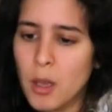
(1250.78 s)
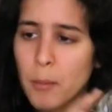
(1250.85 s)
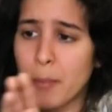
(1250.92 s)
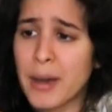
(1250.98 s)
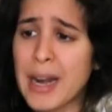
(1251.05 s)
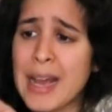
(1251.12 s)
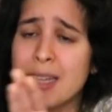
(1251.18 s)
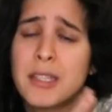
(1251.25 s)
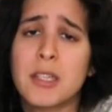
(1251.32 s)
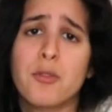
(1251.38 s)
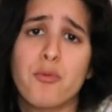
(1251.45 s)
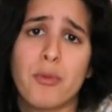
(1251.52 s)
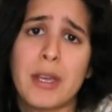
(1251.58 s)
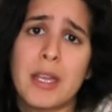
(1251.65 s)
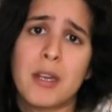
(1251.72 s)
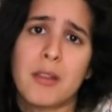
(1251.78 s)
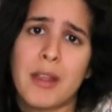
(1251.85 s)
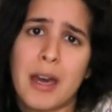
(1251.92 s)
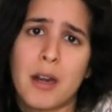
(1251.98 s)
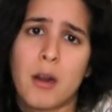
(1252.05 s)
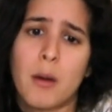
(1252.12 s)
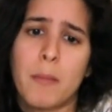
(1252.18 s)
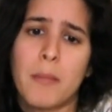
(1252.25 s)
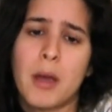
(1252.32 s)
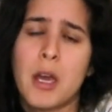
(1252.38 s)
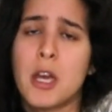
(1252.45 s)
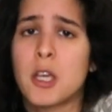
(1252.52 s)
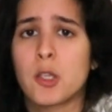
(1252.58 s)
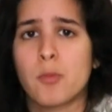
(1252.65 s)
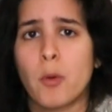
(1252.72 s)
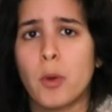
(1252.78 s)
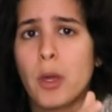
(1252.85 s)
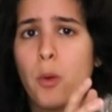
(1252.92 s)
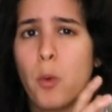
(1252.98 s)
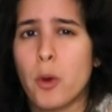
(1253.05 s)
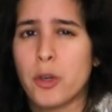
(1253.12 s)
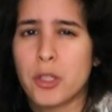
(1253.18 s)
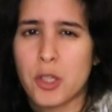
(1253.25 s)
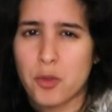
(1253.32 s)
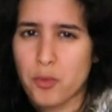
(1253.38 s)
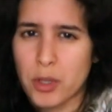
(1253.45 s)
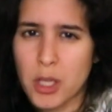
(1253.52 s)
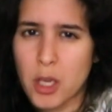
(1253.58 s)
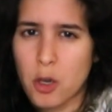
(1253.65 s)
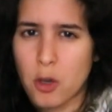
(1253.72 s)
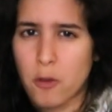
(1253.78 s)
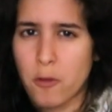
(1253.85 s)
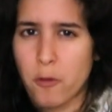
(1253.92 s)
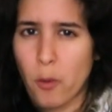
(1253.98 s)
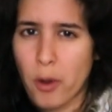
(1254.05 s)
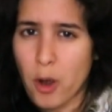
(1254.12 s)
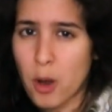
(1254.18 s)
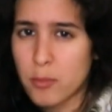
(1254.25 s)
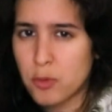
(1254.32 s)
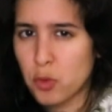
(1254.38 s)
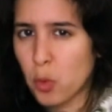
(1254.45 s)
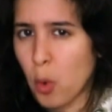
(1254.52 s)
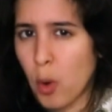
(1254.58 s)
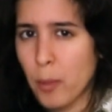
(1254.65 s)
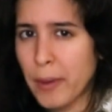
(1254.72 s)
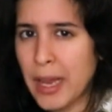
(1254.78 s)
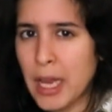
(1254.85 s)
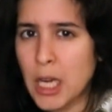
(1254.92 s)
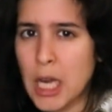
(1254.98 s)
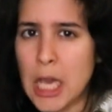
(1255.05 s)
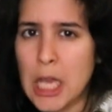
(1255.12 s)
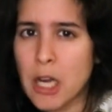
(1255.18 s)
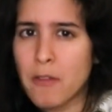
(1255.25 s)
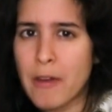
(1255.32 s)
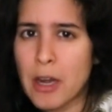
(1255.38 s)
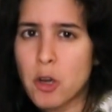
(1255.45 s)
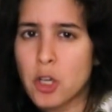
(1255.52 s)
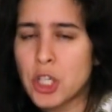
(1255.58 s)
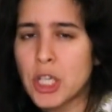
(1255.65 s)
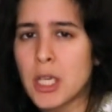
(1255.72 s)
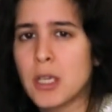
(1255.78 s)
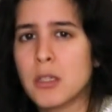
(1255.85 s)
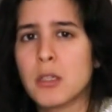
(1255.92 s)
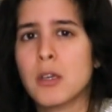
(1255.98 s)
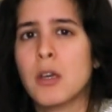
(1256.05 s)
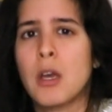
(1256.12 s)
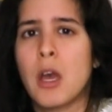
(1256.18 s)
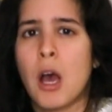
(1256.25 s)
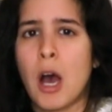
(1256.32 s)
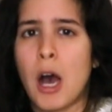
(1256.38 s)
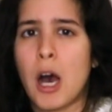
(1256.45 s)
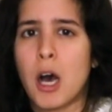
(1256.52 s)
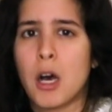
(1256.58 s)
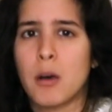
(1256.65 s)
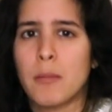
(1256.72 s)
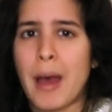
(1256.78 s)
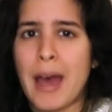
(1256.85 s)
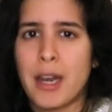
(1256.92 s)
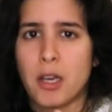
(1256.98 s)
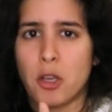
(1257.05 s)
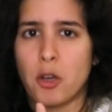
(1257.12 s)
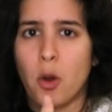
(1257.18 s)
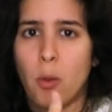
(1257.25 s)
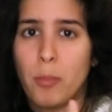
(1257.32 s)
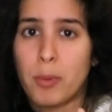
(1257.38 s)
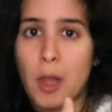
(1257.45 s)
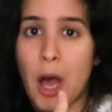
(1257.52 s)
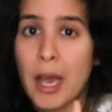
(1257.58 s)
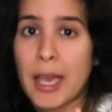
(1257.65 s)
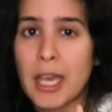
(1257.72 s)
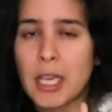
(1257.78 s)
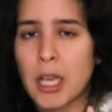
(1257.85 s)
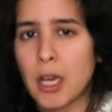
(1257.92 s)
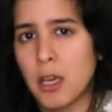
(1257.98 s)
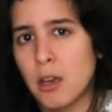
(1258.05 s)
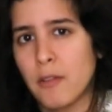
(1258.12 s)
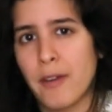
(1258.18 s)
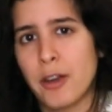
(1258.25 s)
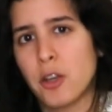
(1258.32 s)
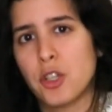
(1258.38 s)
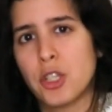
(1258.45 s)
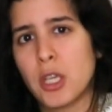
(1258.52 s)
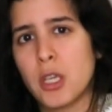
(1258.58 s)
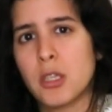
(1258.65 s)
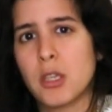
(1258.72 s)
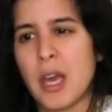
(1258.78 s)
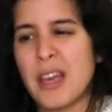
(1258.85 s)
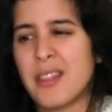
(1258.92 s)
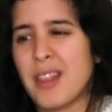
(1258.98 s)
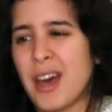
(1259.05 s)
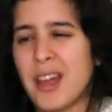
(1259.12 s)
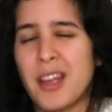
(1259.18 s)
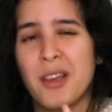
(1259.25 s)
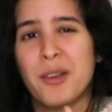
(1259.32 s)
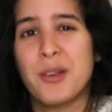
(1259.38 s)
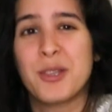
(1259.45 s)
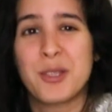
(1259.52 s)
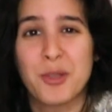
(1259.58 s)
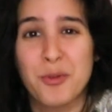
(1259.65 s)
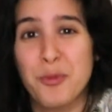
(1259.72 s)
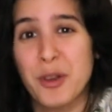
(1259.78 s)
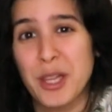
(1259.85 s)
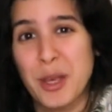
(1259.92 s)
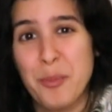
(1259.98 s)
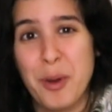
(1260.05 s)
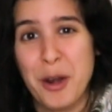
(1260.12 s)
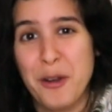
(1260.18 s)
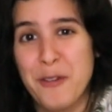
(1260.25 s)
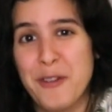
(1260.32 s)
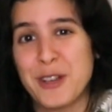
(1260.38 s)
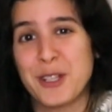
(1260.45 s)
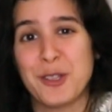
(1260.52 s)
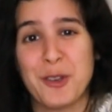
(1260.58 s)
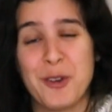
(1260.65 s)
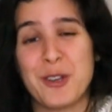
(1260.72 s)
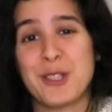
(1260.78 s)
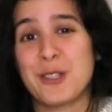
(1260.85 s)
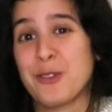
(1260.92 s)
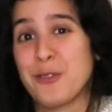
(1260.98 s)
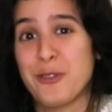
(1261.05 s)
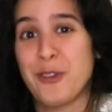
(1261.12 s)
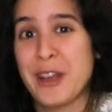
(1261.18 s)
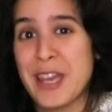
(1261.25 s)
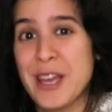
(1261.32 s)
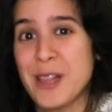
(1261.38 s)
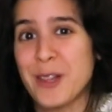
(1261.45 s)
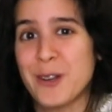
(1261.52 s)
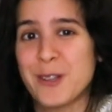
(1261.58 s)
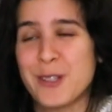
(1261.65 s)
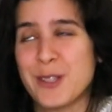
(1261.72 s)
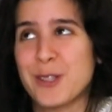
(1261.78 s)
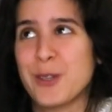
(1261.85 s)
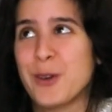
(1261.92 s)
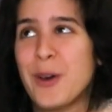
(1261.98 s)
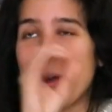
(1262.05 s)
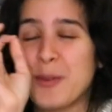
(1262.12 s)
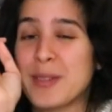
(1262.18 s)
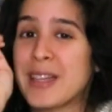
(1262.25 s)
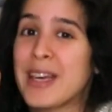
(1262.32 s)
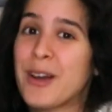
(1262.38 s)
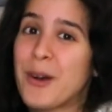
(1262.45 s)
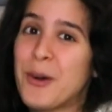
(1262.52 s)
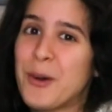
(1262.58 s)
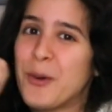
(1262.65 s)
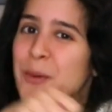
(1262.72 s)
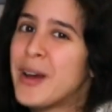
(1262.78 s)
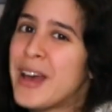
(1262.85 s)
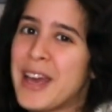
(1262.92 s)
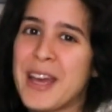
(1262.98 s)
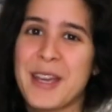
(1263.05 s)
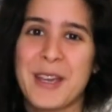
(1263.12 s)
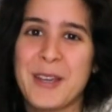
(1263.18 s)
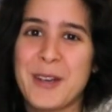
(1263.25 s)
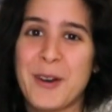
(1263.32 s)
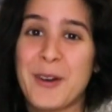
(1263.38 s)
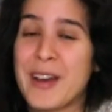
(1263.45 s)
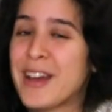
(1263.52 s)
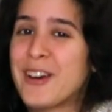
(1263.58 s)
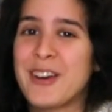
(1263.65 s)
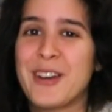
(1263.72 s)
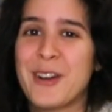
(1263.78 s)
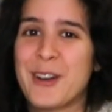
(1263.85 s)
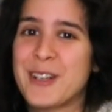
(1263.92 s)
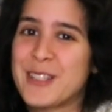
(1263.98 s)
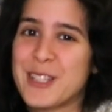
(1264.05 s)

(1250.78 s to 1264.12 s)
But I did read that smoky quartz is really good for absorbing negative energies and blocking negative energies, and that is really beneficial crystal for healers. So I was like, oh, it couldn't hurt